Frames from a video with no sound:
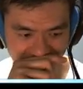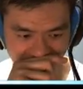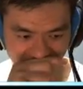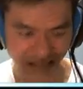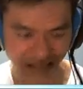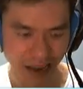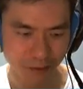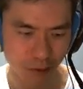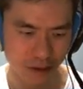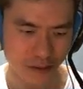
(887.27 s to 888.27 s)
Okay, I have
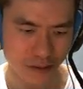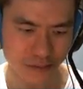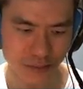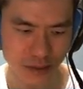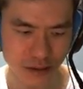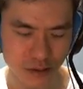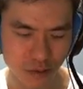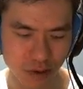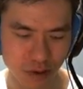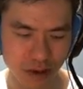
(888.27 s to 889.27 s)
water, so
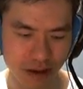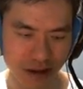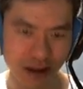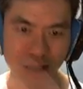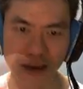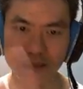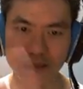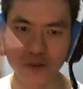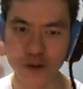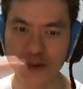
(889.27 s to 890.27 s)
I'm
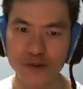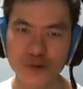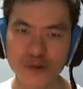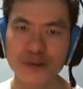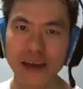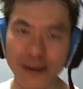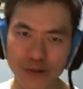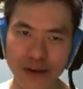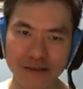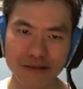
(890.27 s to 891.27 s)
going through as
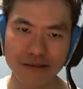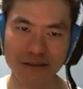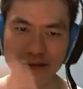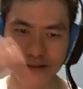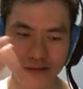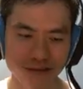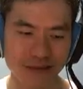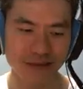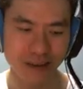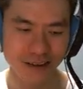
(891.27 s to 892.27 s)
well.
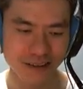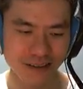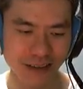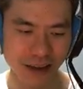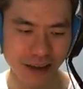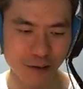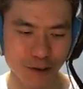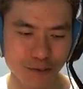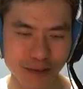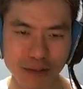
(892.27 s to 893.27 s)
I'm
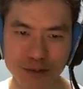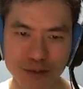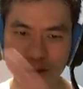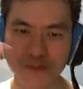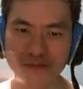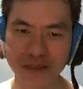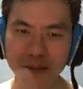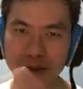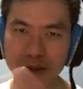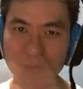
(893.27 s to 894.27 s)
also
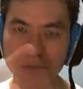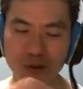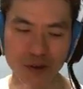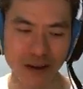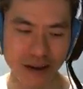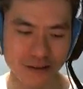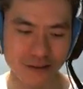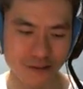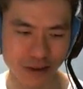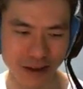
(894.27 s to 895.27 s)
farming one more card
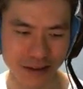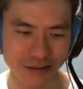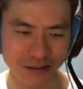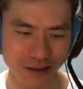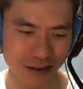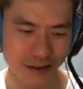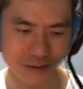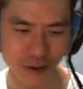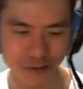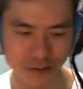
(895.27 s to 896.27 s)
so that I can
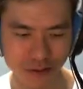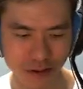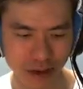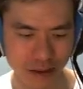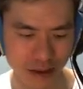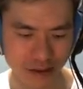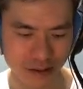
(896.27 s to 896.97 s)
evolve. Okay, next.